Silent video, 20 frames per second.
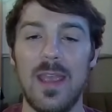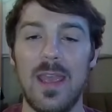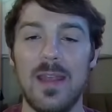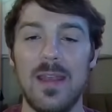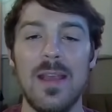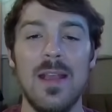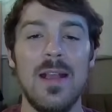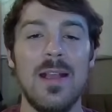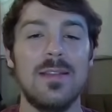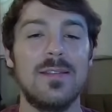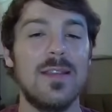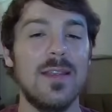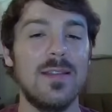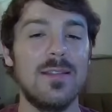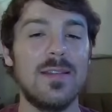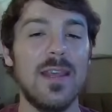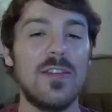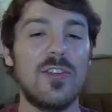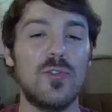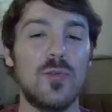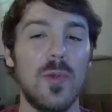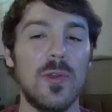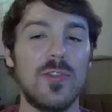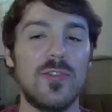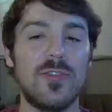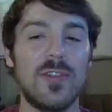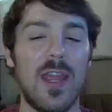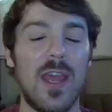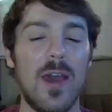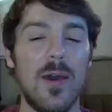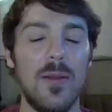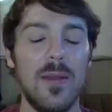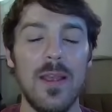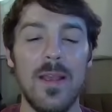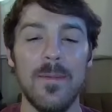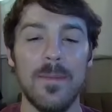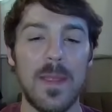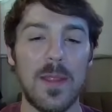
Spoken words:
And since they switched out,